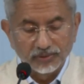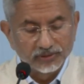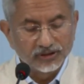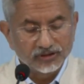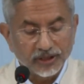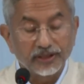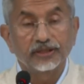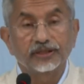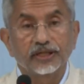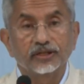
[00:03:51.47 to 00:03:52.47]
the Buddhist
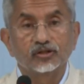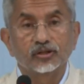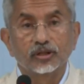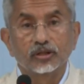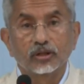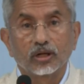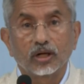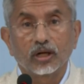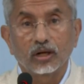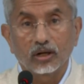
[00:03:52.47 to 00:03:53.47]
heritage
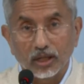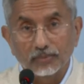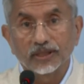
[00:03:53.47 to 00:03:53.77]
uh,